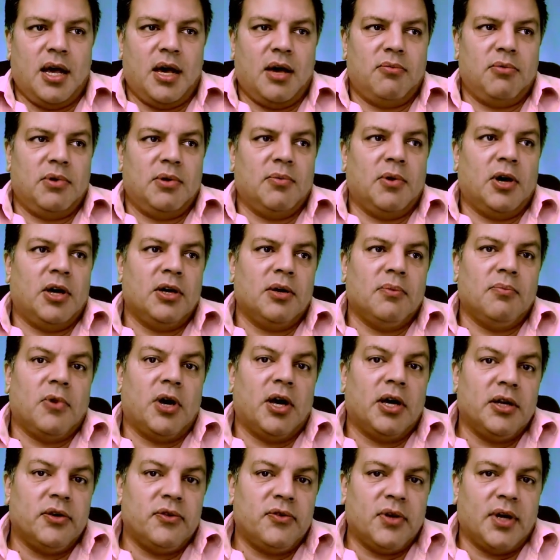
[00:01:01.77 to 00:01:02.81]
we want to
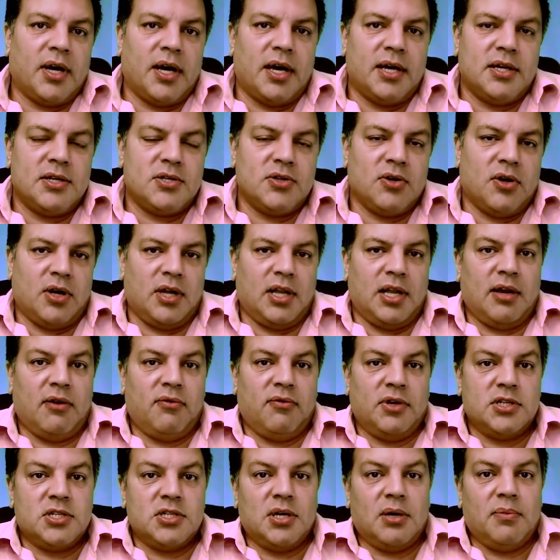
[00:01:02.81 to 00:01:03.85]
monetize or
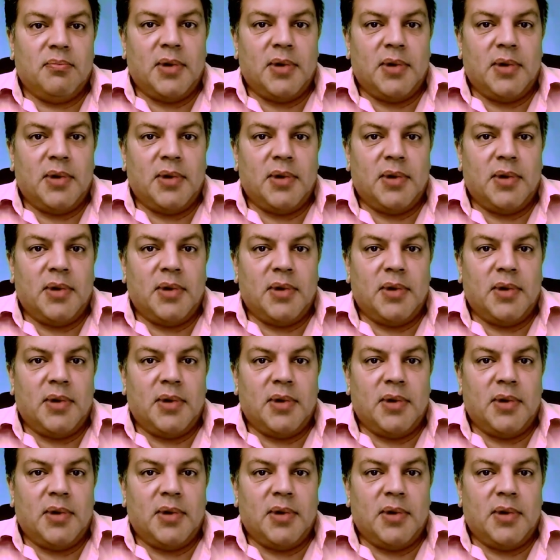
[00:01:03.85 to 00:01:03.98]
leverage a